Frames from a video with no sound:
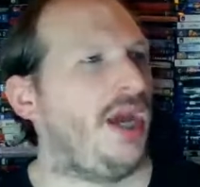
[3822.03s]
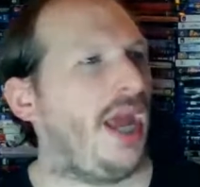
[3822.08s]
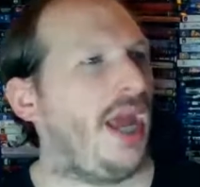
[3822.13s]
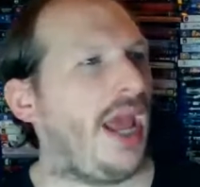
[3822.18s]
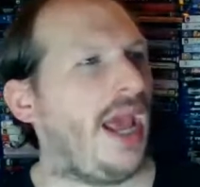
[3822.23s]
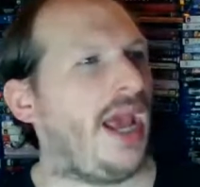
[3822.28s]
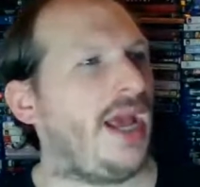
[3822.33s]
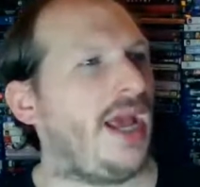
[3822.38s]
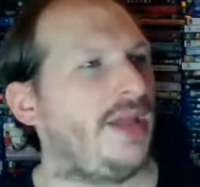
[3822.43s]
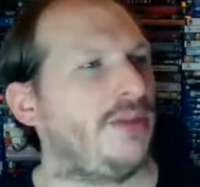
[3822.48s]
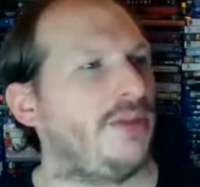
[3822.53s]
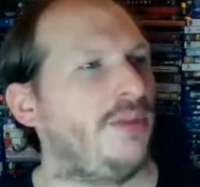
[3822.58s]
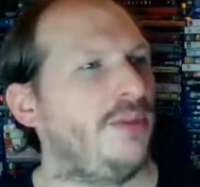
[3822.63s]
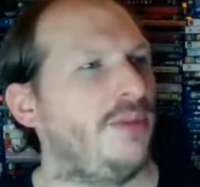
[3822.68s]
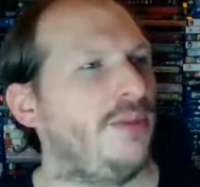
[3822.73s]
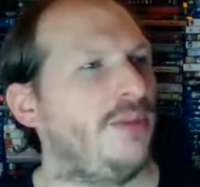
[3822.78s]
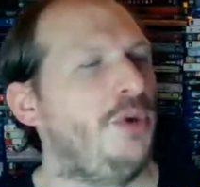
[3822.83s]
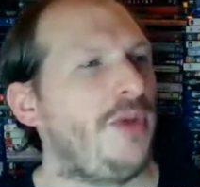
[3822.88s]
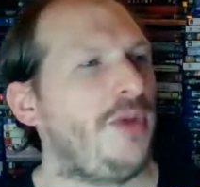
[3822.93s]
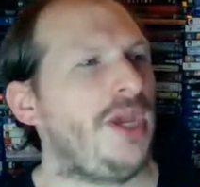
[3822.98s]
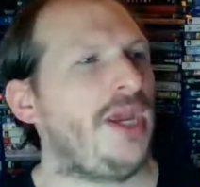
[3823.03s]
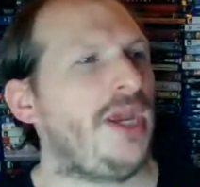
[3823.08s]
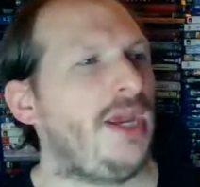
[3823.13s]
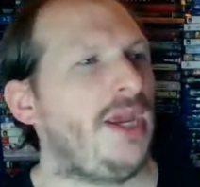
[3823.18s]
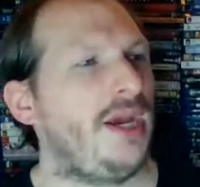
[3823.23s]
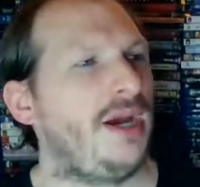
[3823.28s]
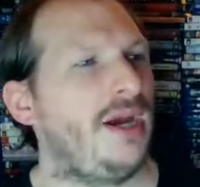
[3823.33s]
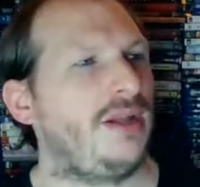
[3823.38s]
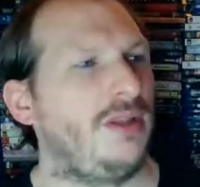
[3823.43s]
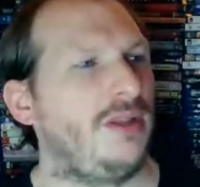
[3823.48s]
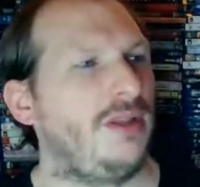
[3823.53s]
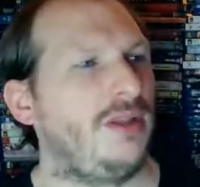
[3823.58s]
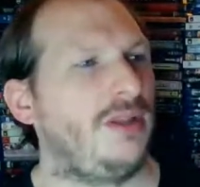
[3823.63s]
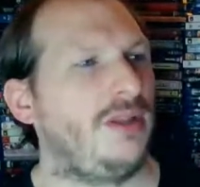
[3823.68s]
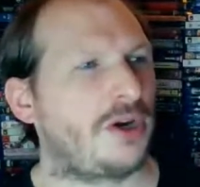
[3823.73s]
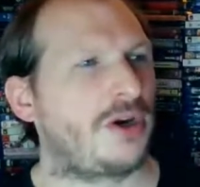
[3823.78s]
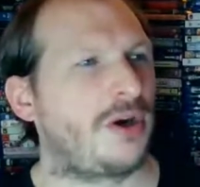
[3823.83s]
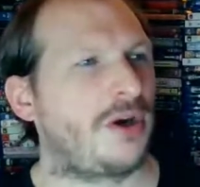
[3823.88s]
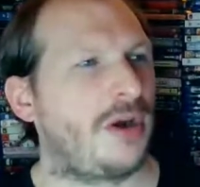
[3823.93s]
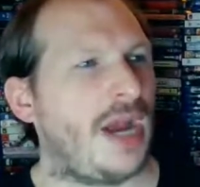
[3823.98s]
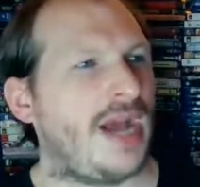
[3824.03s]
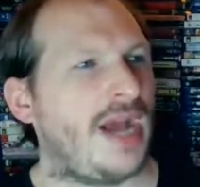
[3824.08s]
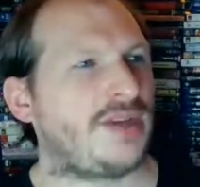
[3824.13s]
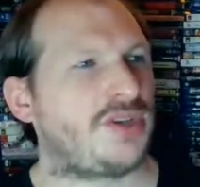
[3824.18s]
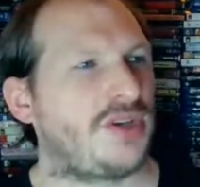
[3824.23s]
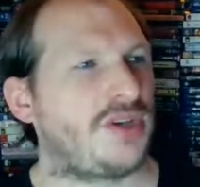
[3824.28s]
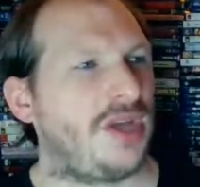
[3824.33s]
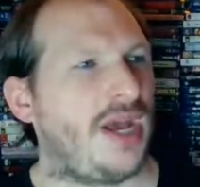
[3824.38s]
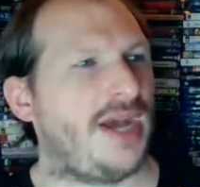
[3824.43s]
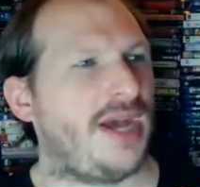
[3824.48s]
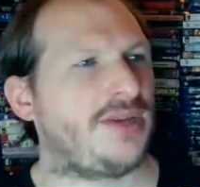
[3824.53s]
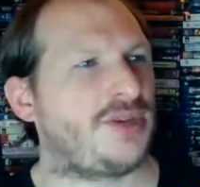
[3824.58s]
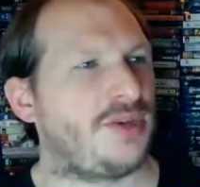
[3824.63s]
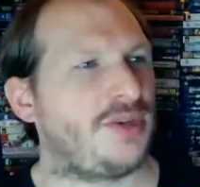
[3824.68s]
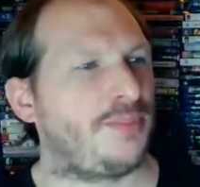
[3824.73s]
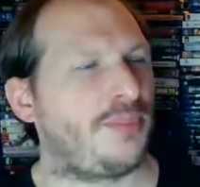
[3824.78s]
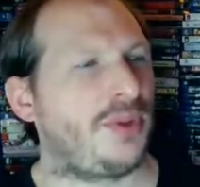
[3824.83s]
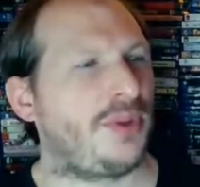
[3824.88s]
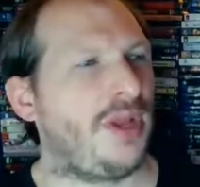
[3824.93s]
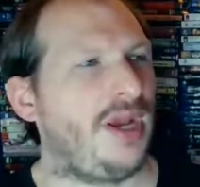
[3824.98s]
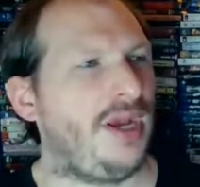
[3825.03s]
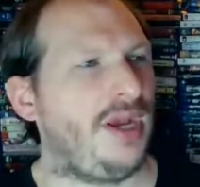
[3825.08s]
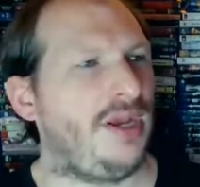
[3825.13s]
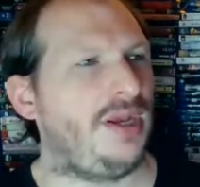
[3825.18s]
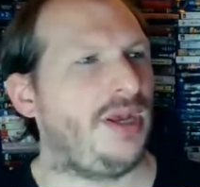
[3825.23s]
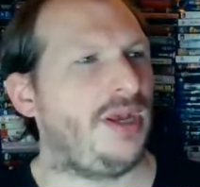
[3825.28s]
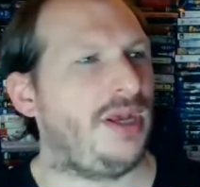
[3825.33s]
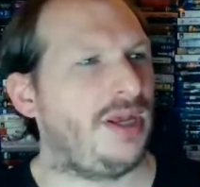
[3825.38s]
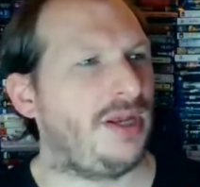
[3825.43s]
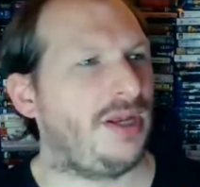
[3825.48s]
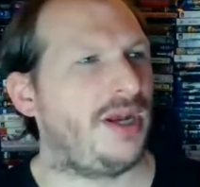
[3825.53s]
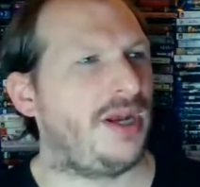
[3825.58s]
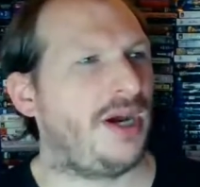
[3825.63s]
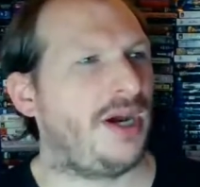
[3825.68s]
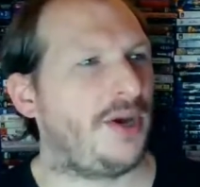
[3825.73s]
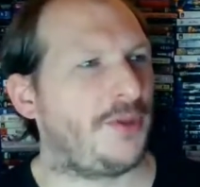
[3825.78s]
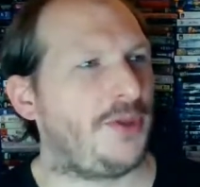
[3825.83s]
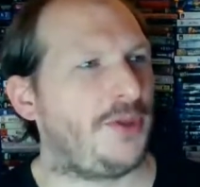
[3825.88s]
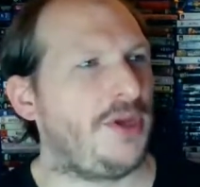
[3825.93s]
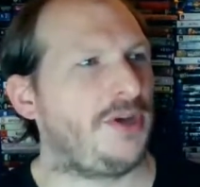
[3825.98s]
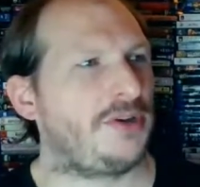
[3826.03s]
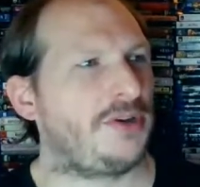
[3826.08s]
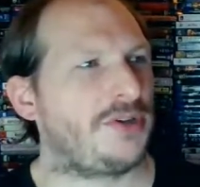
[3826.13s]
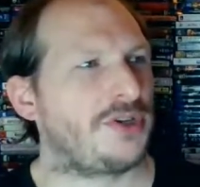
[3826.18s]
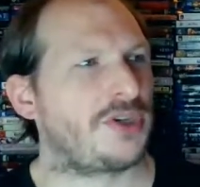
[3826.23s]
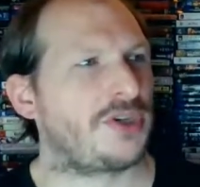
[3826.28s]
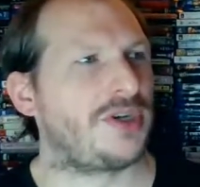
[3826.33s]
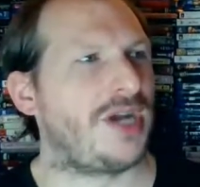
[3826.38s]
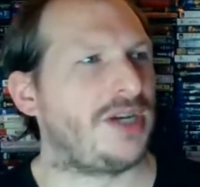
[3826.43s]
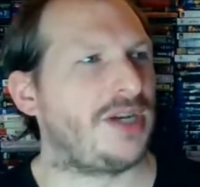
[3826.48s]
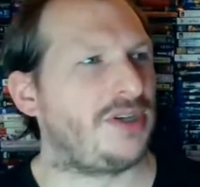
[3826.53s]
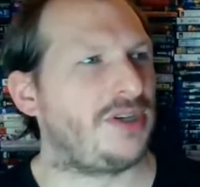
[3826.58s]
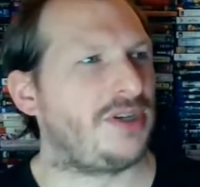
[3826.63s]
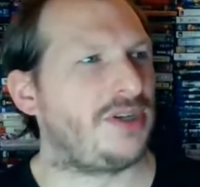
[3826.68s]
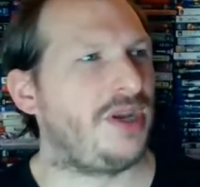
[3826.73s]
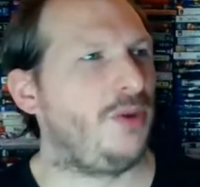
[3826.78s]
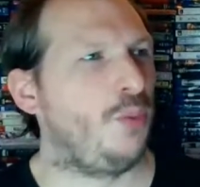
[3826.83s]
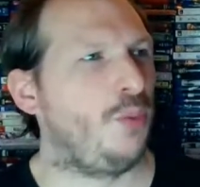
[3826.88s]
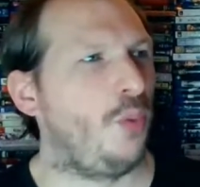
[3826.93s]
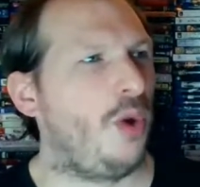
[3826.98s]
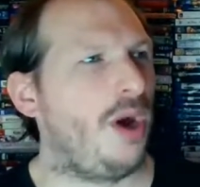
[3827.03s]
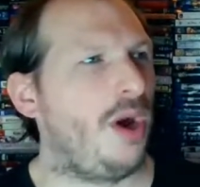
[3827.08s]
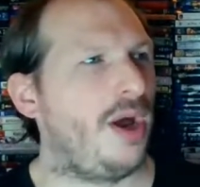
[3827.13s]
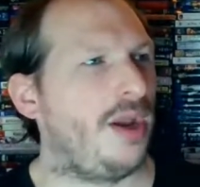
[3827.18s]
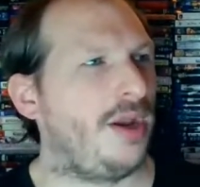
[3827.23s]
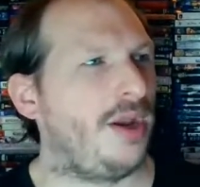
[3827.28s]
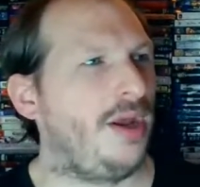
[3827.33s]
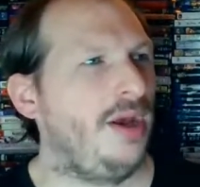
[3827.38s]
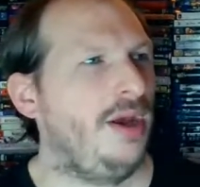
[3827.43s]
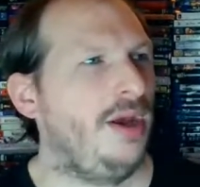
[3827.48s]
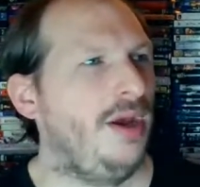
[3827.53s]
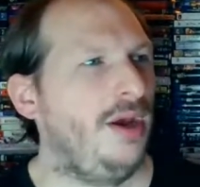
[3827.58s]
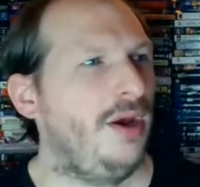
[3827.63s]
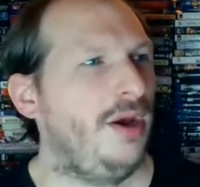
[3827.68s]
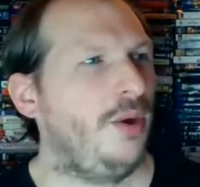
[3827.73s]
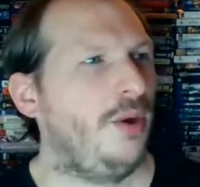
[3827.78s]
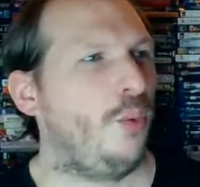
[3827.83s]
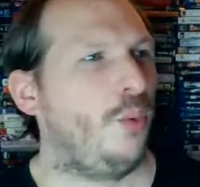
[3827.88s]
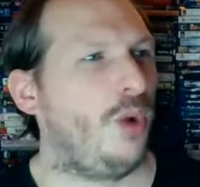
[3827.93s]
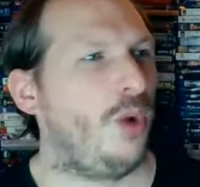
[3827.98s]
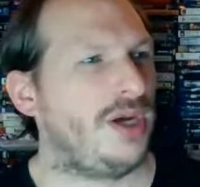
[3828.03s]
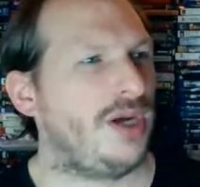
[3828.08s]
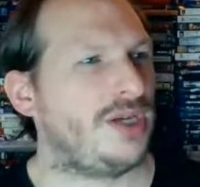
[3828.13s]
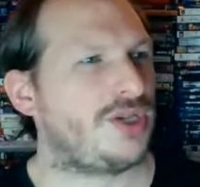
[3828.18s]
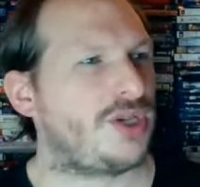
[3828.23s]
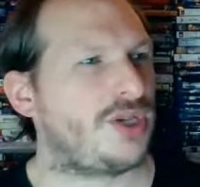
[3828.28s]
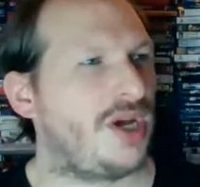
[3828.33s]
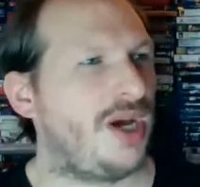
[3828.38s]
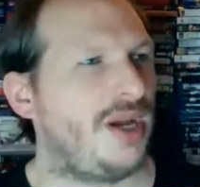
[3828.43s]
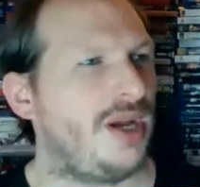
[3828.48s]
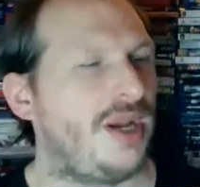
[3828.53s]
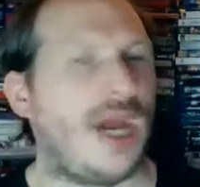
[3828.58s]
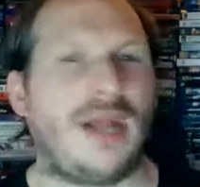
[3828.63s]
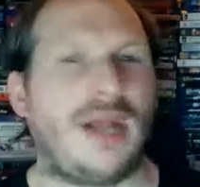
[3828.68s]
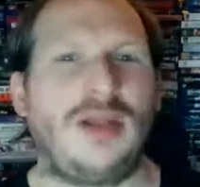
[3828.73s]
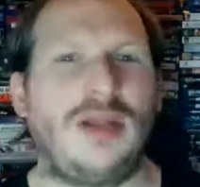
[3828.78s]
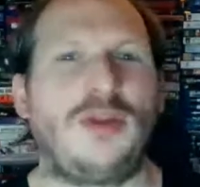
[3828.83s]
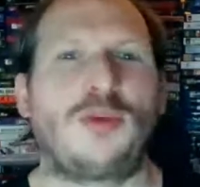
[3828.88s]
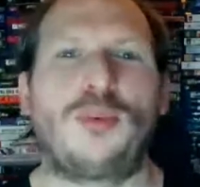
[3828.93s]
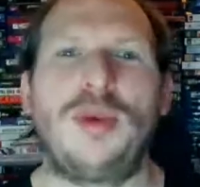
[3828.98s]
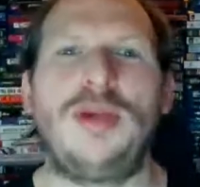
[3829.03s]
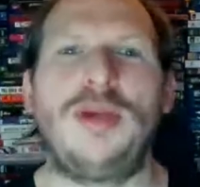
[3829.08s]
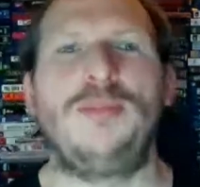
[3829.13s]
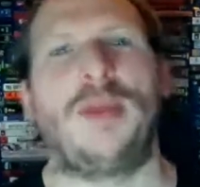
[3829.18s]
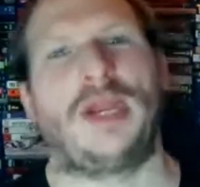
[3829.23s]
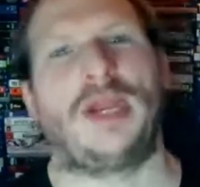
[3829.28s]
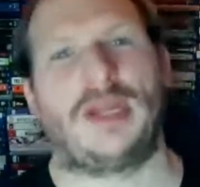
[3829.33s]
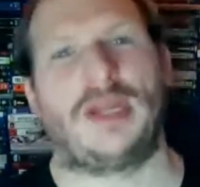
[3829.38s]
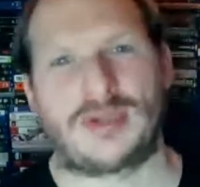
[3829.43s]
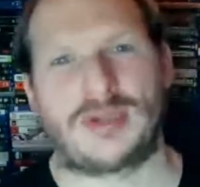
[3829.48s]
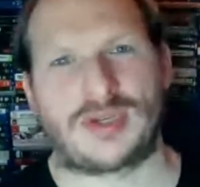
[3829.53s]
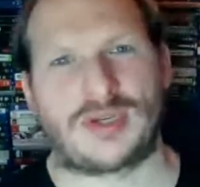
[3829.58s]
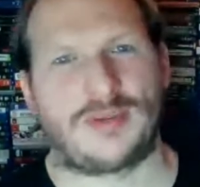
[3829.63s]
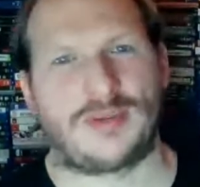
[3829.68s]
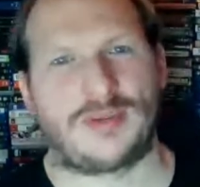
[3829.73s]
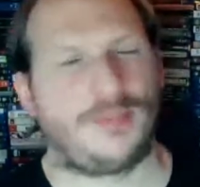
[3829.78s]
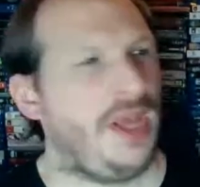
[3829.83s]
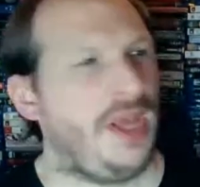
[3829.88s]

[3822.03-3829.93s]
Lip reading: And the movie Looker, as it played in theaters in 1981, was 93 minutes.